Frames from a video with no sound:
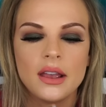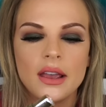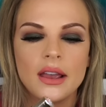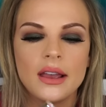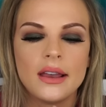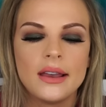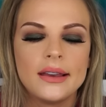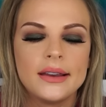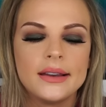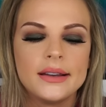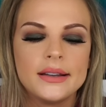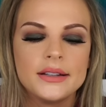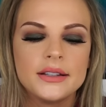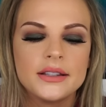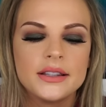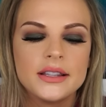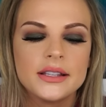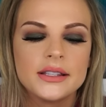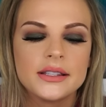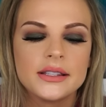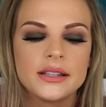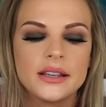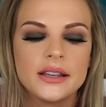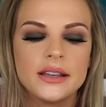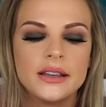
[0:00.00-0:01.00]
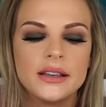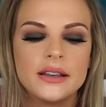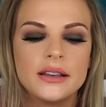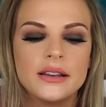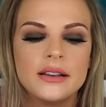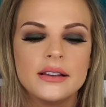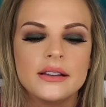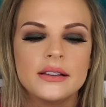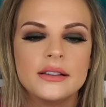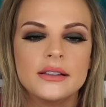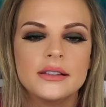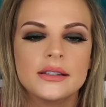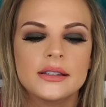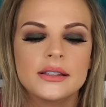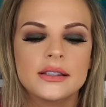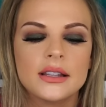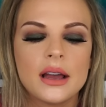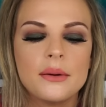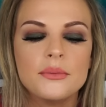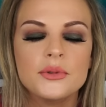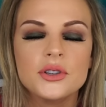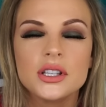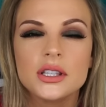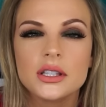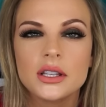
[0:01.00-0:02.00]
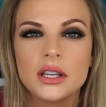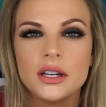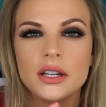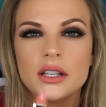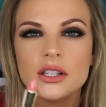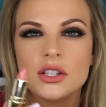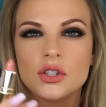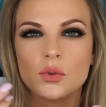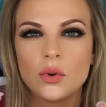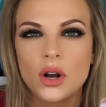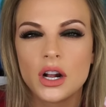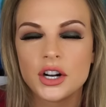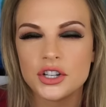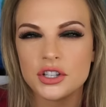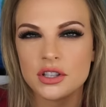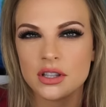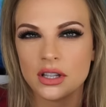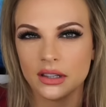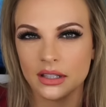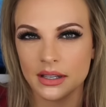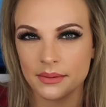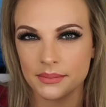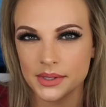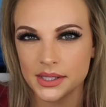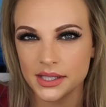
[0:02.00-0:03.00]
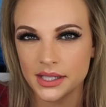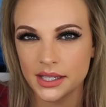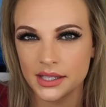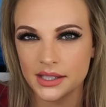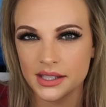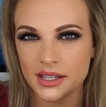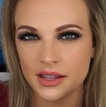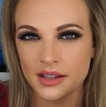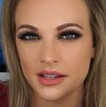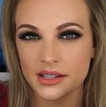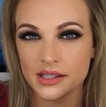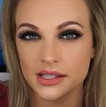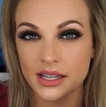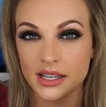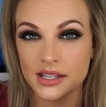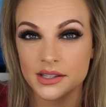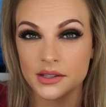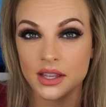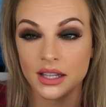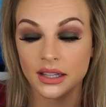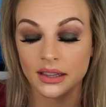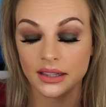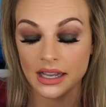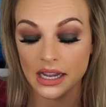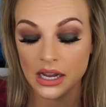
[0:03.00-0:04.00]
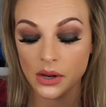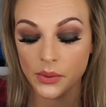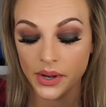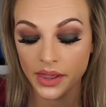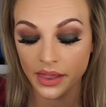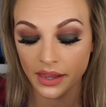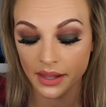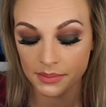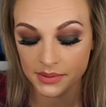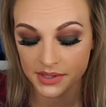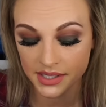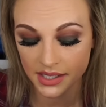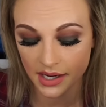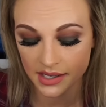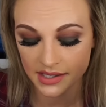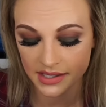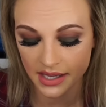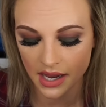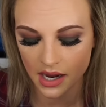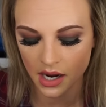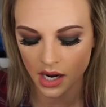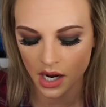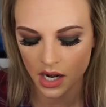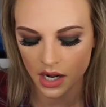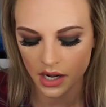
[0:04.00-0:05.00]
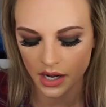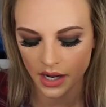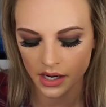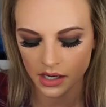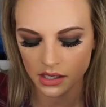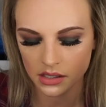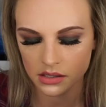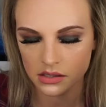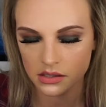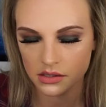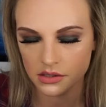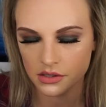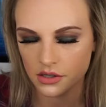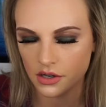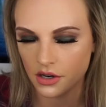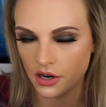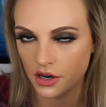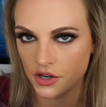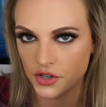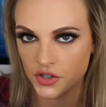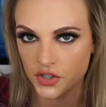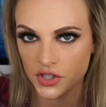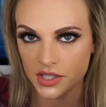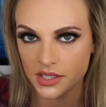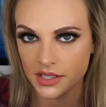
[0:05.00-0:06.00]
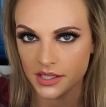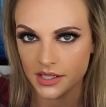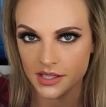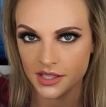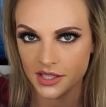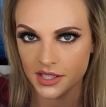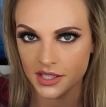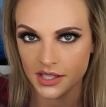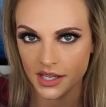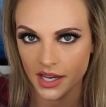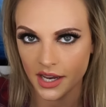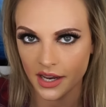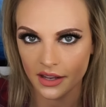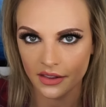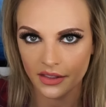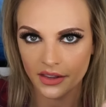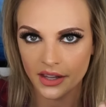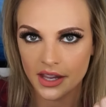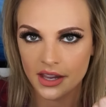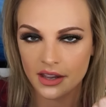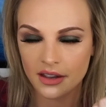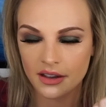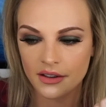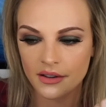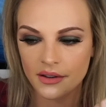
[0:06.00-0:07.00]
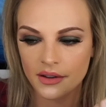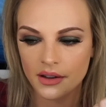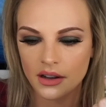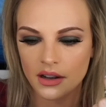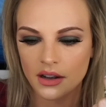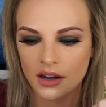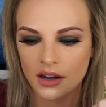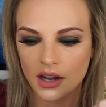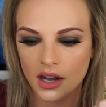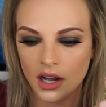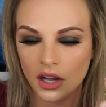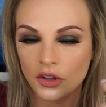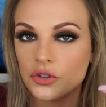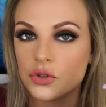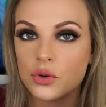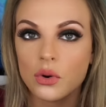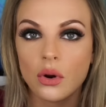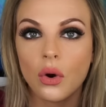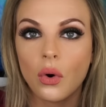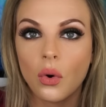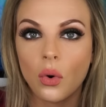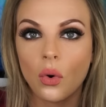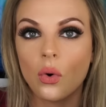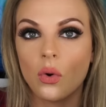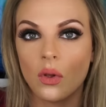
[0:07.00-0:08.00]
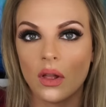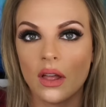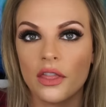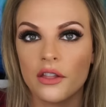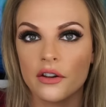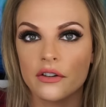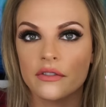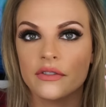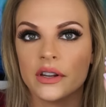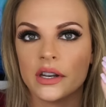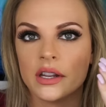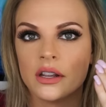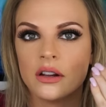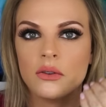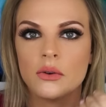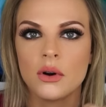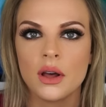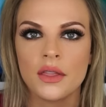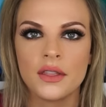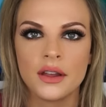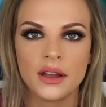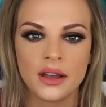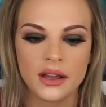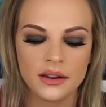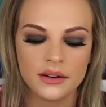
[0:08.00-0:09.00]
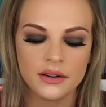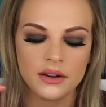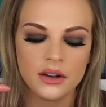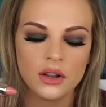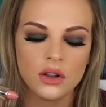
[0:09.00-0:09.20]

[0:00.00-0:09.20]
And this is, I'm just gonna swatch the lipsticks in this because the liquid lipsticks I got next are just insane. Like, I'll do a whole other video on that.